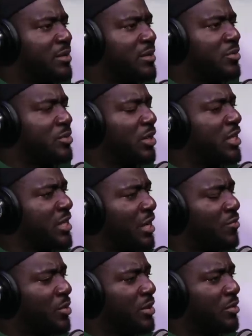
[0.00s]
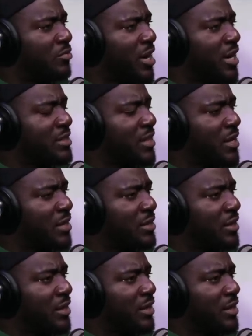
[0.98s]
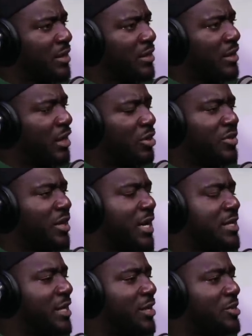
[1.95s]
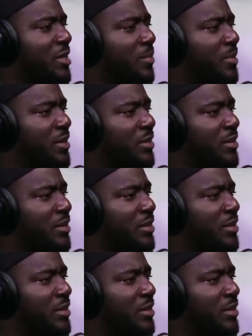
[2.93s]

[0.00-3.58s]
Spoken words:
and no, there's another one. Rice and I don't think Caicedo's happening.